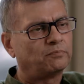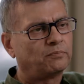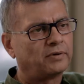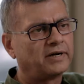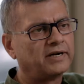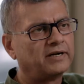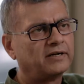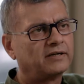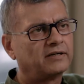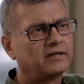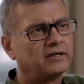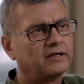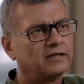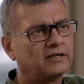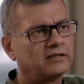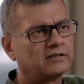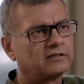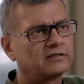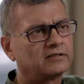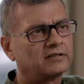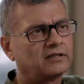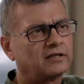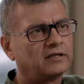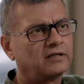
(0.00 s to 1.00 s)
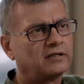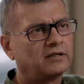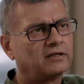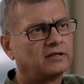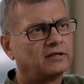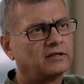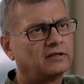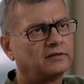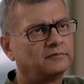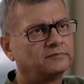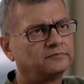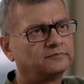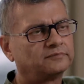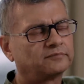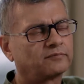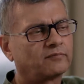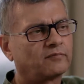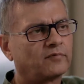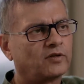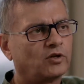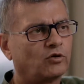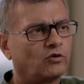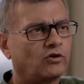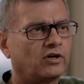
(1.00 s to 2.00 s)
Print is uh,
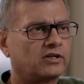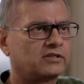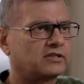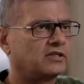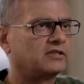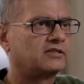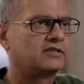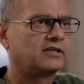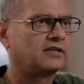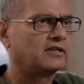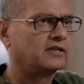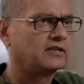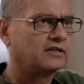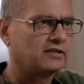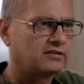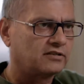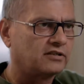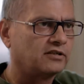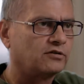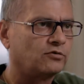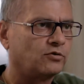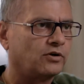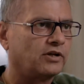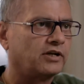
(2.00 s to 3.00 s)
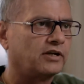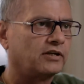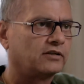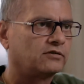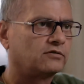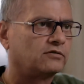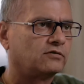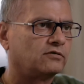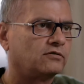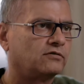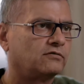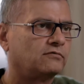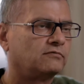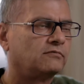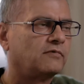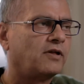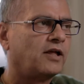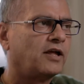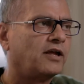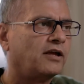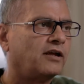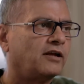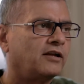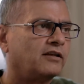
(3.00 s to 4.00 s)
you know a sunset industry today. So,
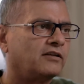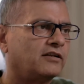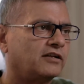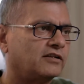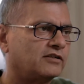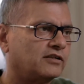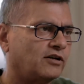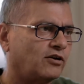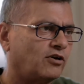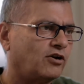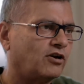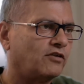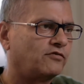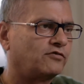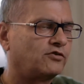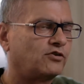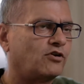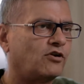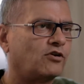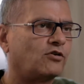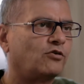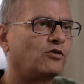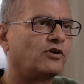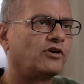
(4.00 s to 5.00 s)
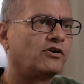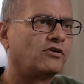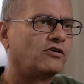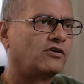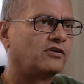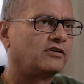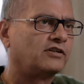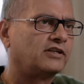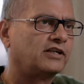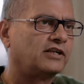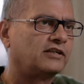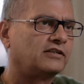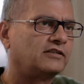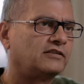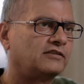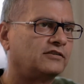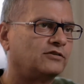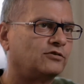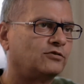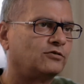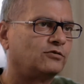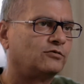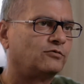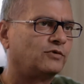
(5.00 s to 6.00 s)
there is a lot of talk going on that
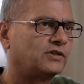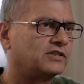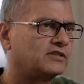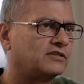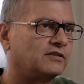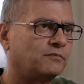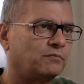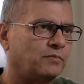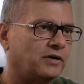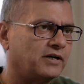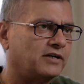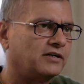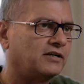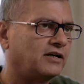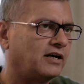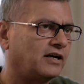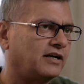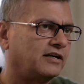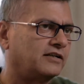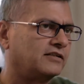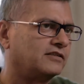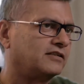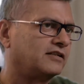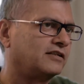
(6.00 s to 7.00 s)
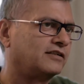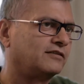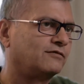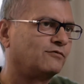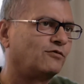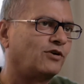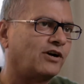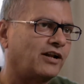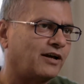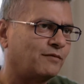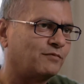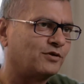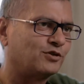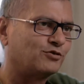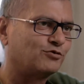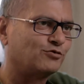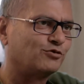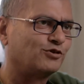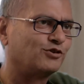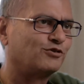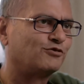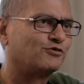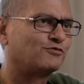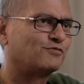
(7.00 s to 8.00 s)
you know once the print dies and what happens to
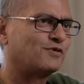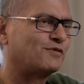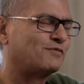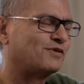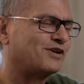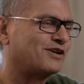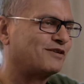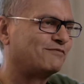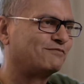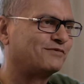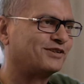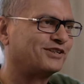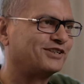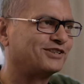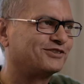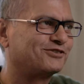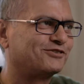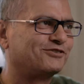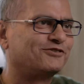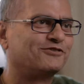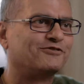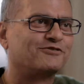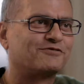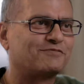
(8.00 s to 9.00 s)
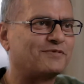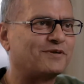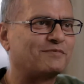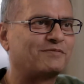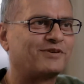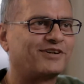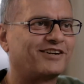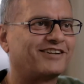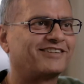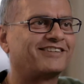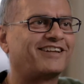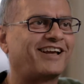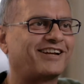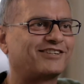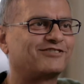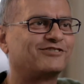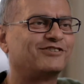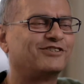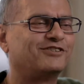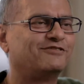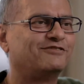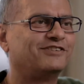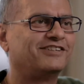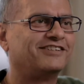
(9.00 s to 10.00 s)
the newspaper company. So, newspaper has
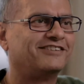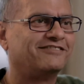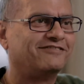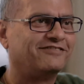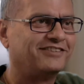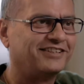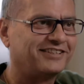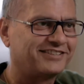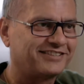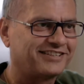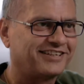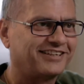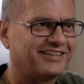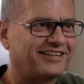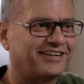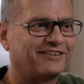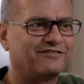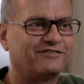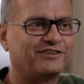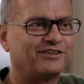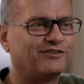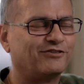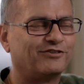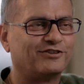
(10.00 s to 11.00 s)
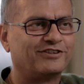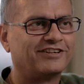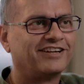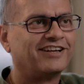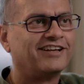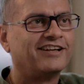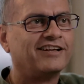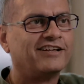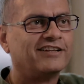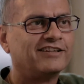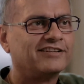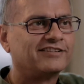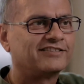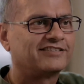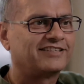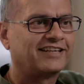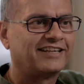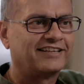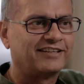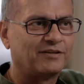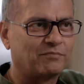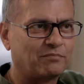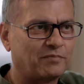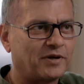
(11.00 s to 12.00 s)
actually we, we say that we do not
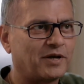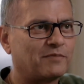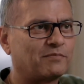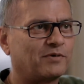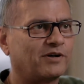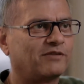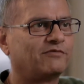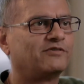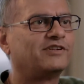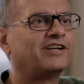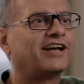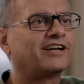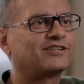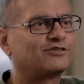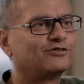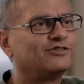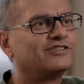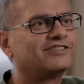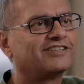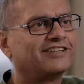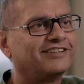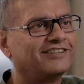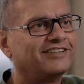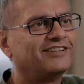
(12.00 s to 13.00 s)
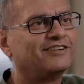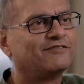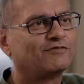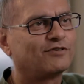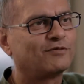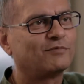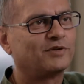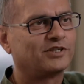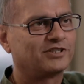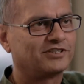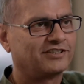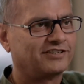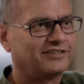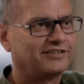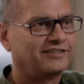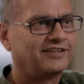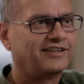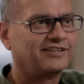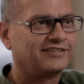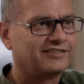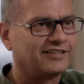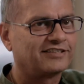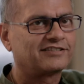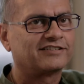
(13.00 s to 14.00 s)
sell the paper, we actually sell the information
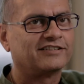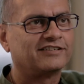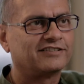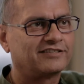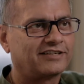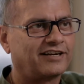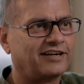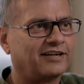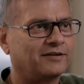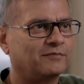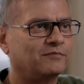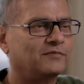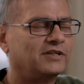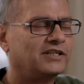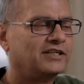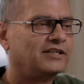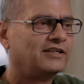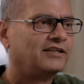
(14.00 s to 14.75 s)
and just in time.